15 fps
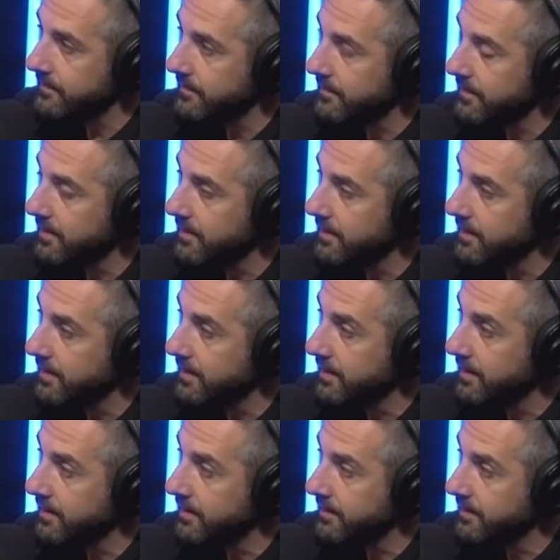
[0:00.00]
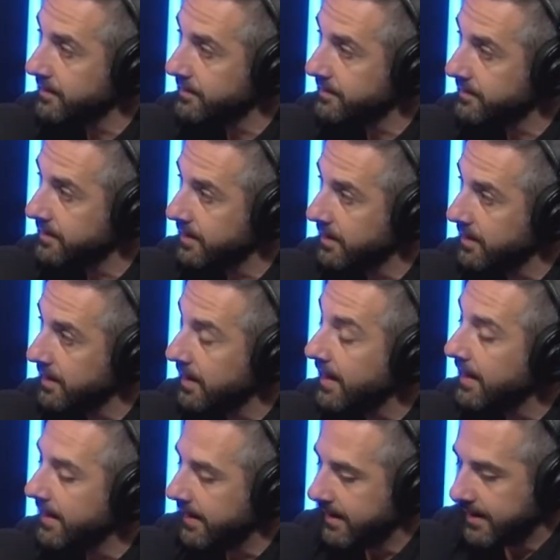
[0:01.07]

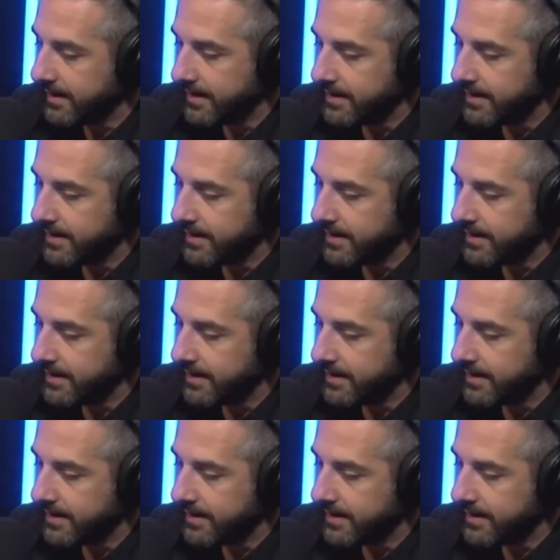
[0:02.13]
(not speaking)